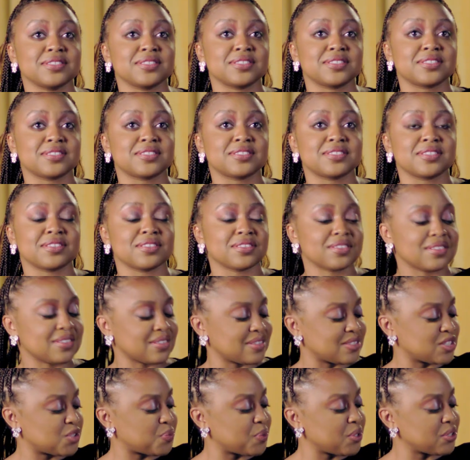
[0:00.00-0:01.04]
this
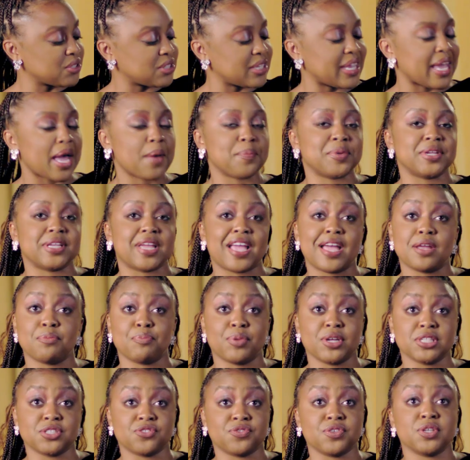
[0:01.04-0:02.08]
conspiracy happened at
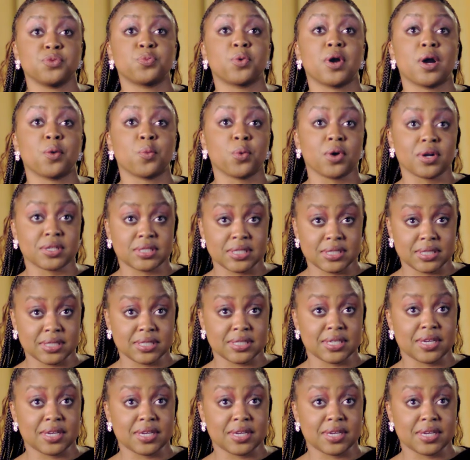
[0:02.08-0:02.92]
BuzzFeed where I worked at the